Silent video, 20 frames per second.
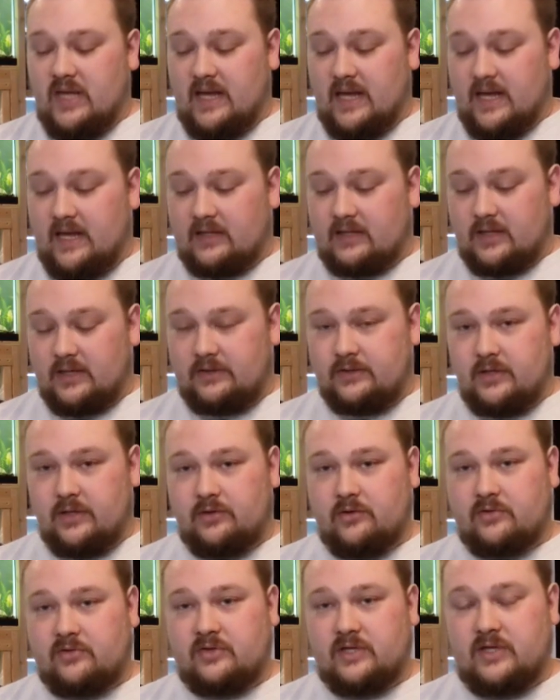
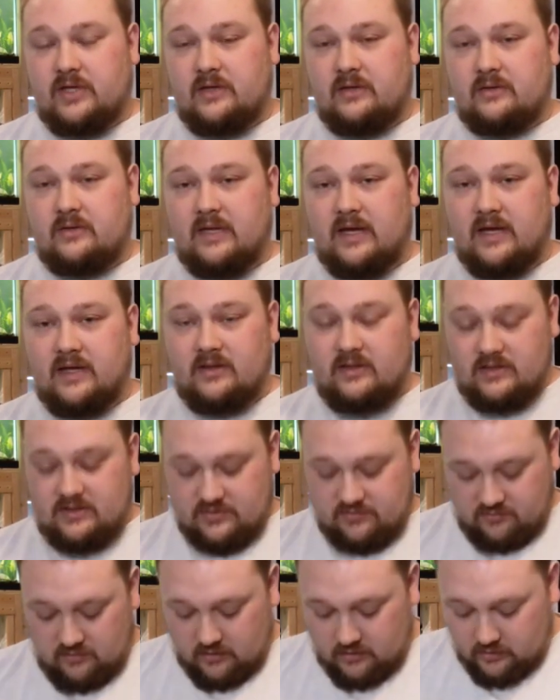another thing that
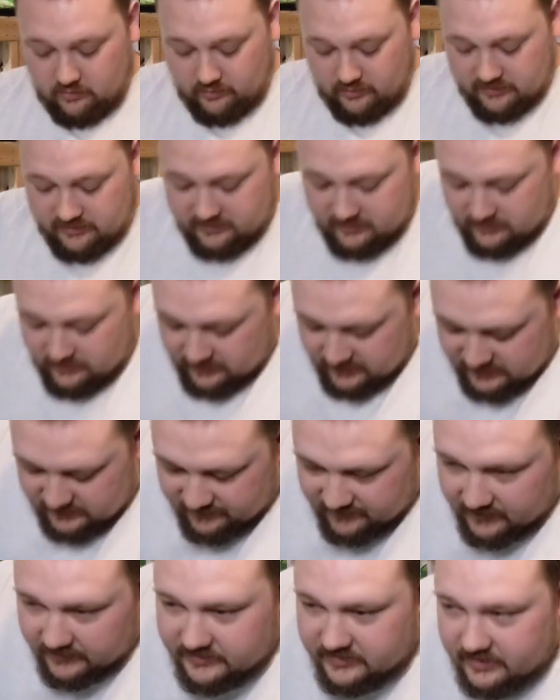is wrong with this
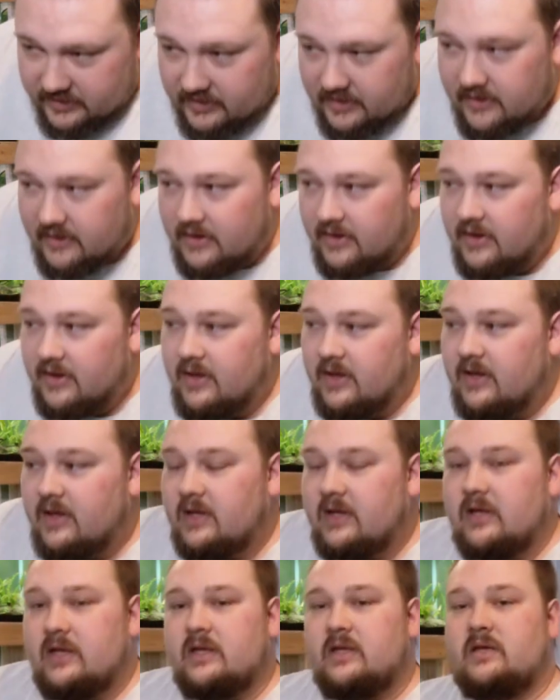filter
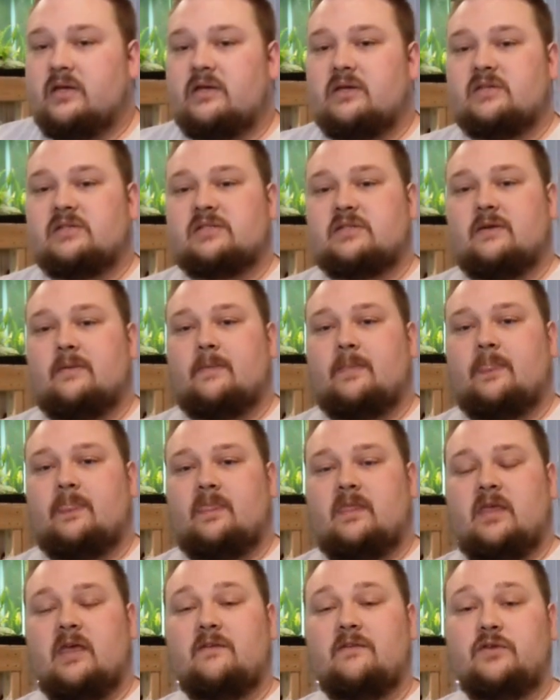is
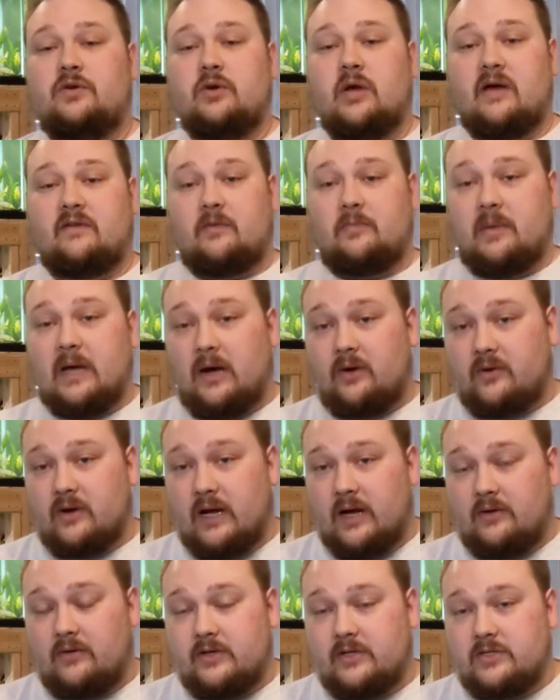if you have a power
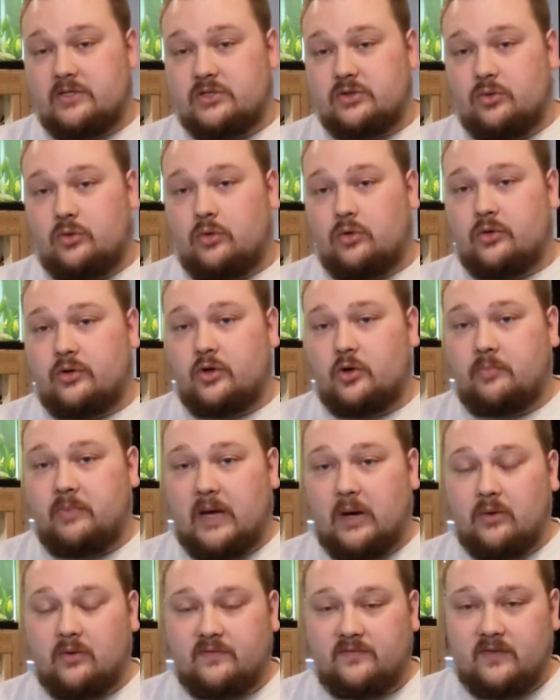outage or your
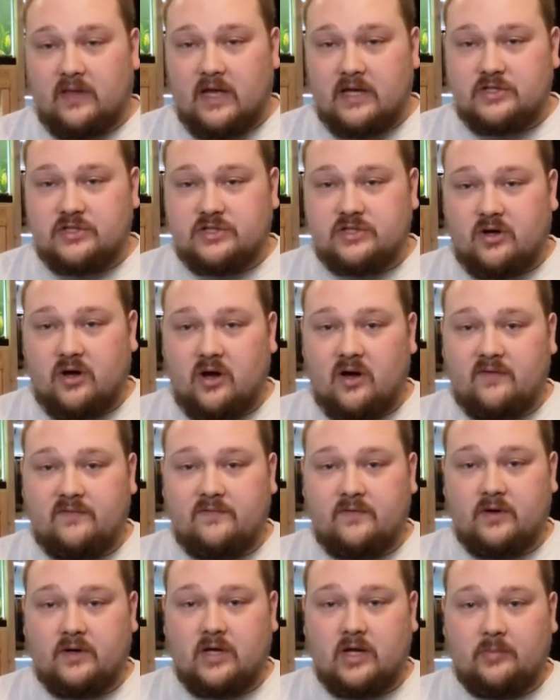power flashes off
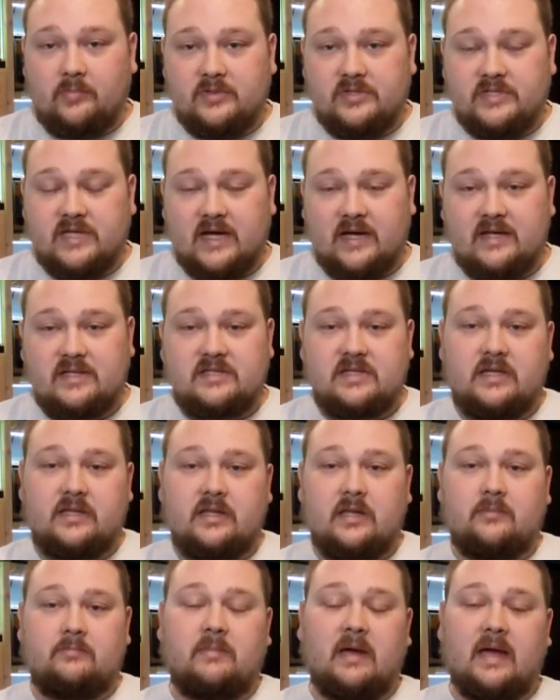for a couple seconds and
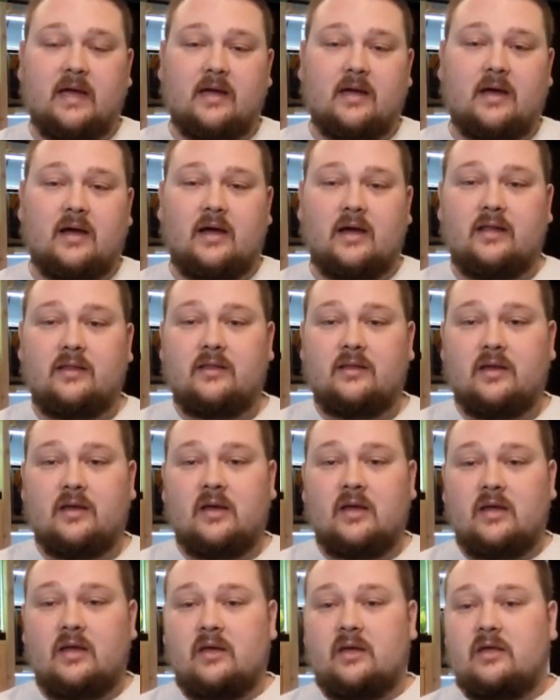then back on,
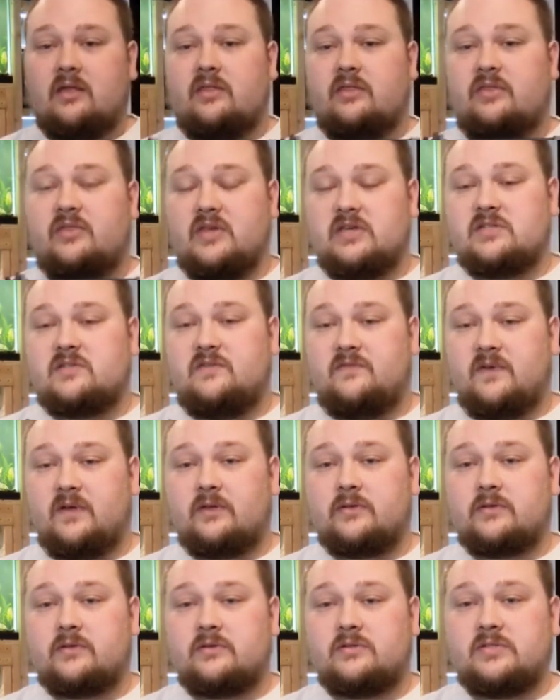this
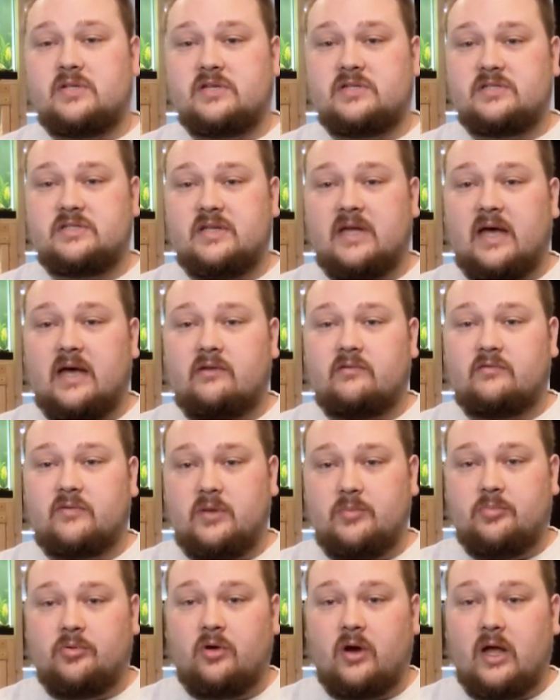filter does not
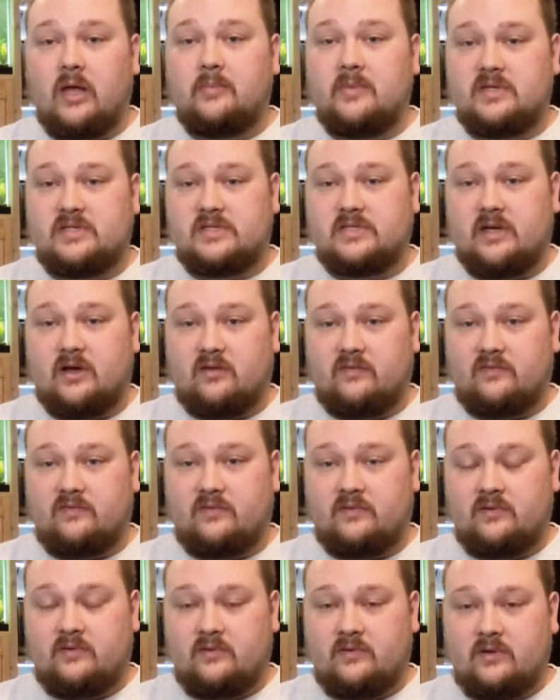reprime itself,